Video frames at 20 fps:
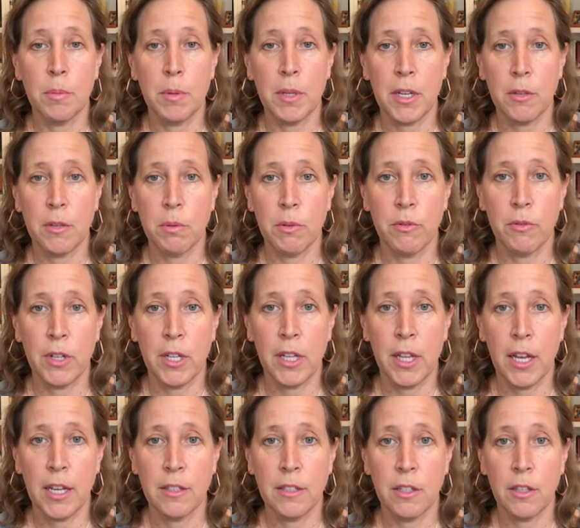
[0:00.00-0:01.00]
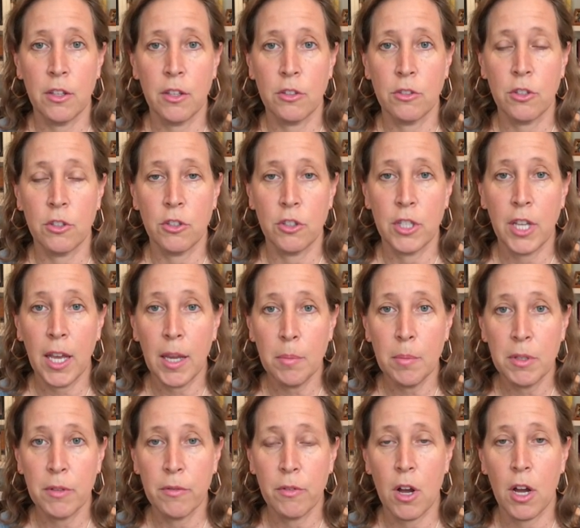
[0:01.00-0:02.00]
because we've realized that there are certain
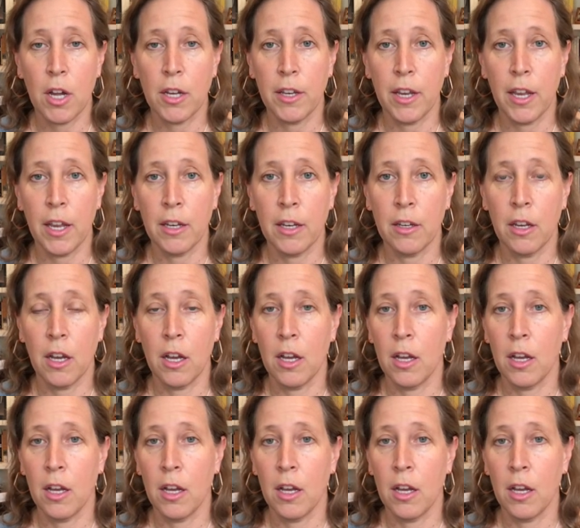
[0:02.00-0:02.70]
types of content,